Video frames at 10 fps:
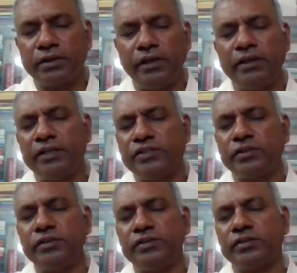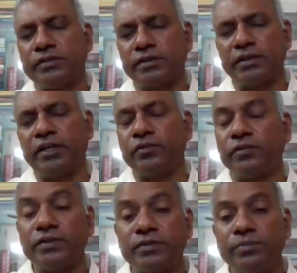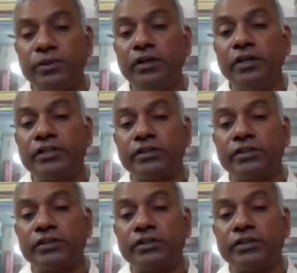in the churches that was built,